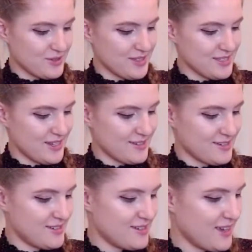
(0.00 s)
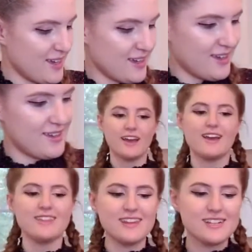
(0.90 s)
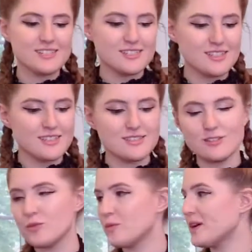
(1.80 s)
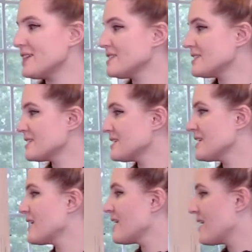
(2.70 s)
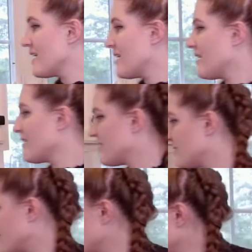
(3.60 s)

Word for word: go in the center. Okay, and then it just says to whisk. Um,